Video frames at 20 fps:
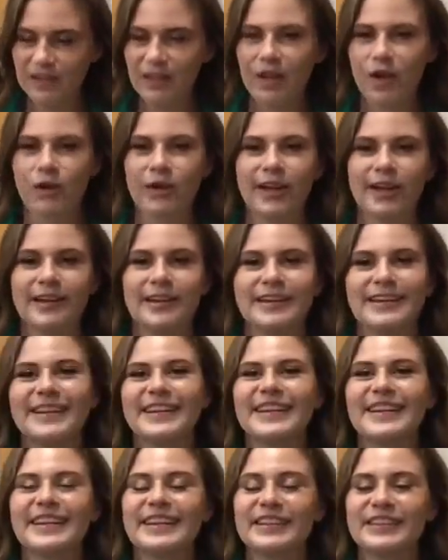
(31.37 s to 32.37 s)
Okay,
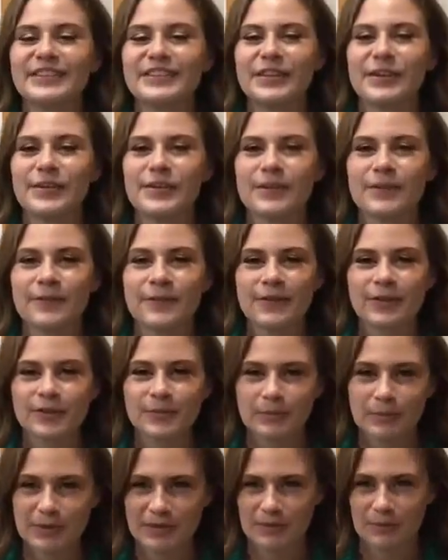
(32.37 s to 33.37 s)
so the first
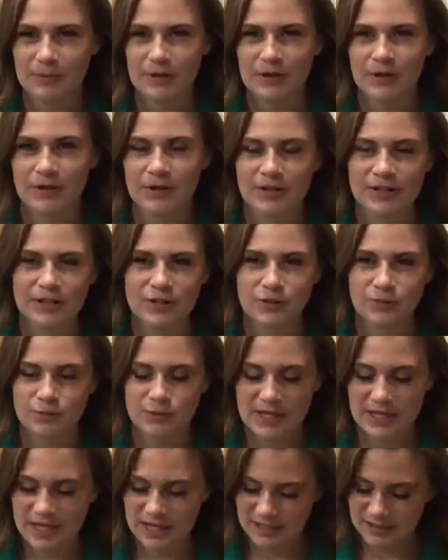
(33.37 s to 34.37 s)
book we're going to
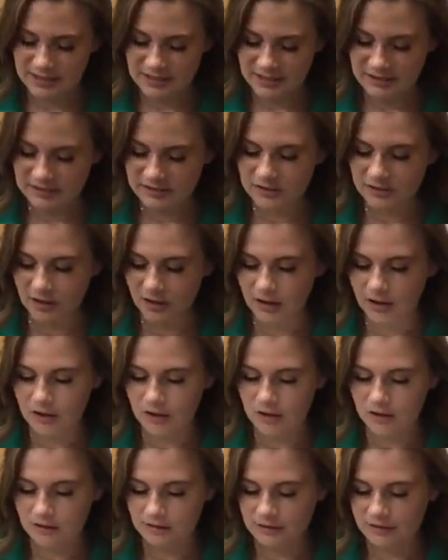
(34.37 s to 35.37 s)
read is
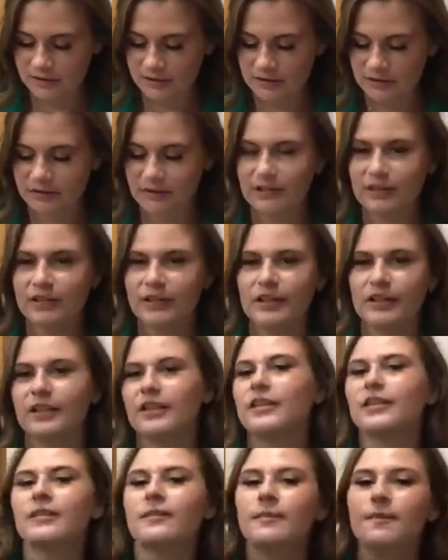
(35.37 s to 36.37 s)
called
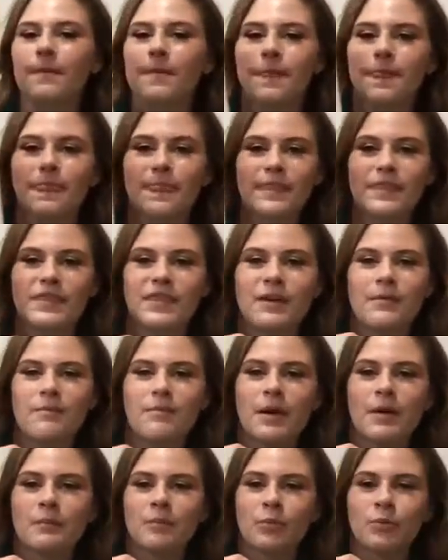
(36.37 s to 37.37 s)
The
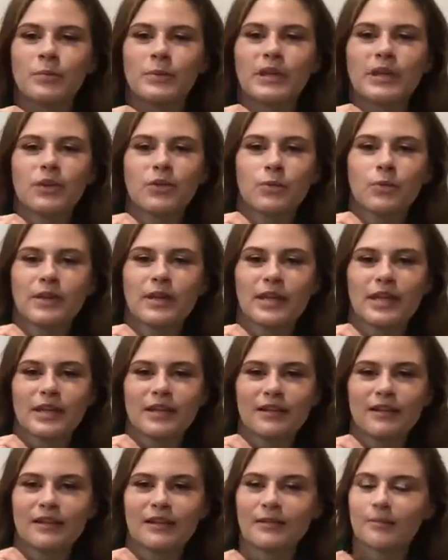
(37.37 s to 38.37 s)
Bumblebee Queen
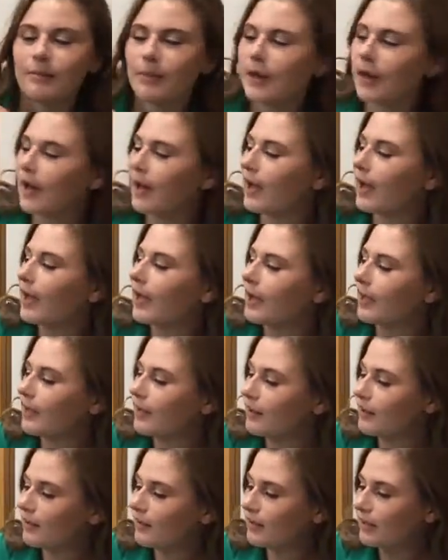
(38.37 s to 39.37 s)
by
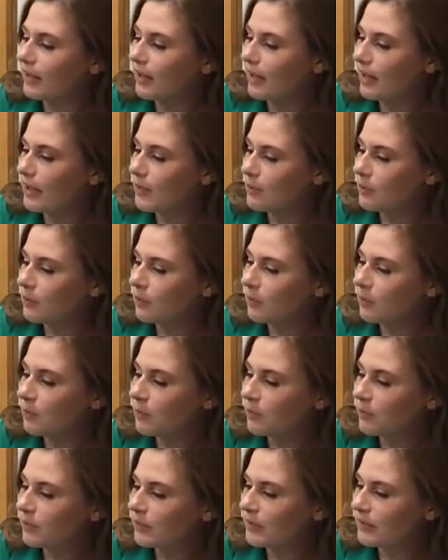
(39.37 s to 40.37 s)
April
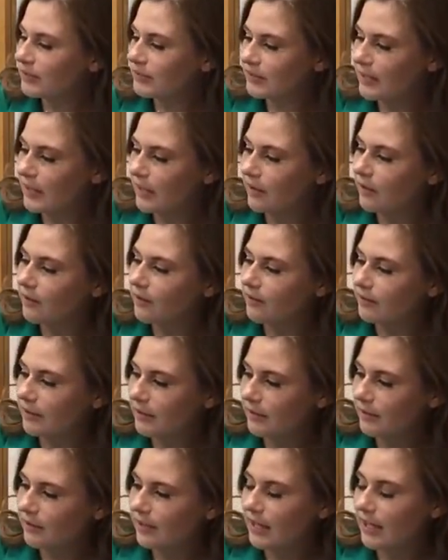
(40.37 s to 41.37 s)
Pulley Sayre
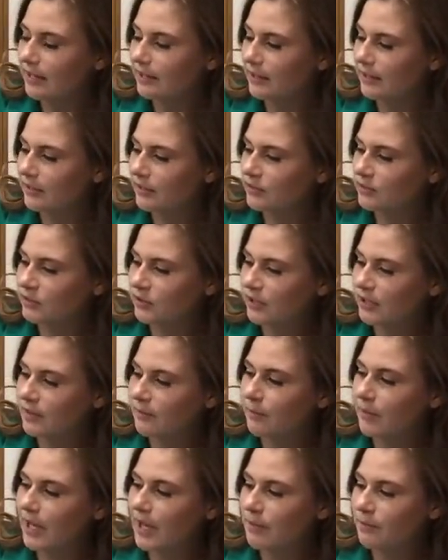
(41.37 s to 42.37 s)
and illustrated
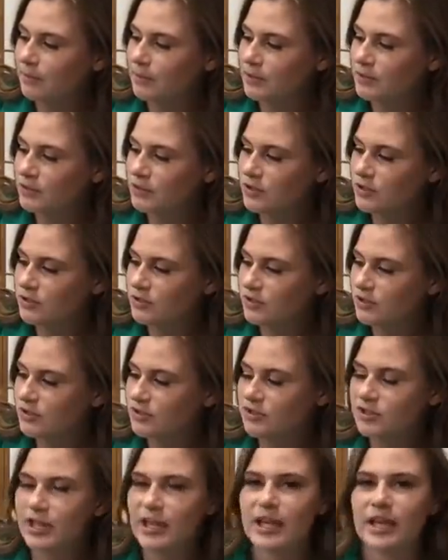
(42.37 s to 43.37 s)
by Patricia
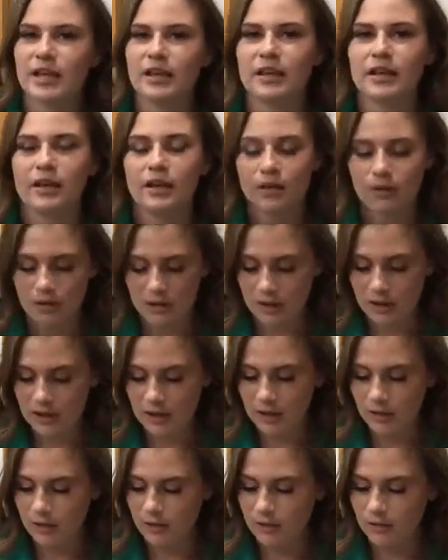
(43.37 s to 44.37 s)
J. Uh,
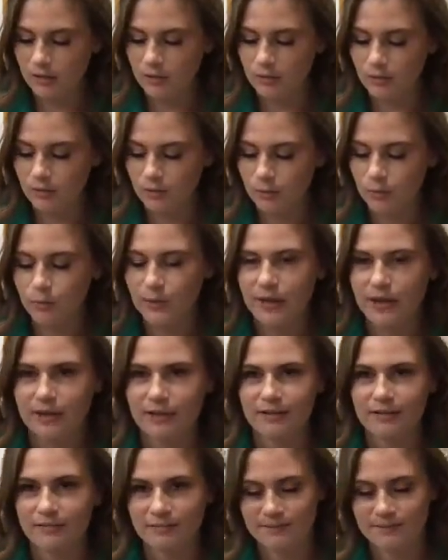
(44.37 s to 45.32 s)
Wynne.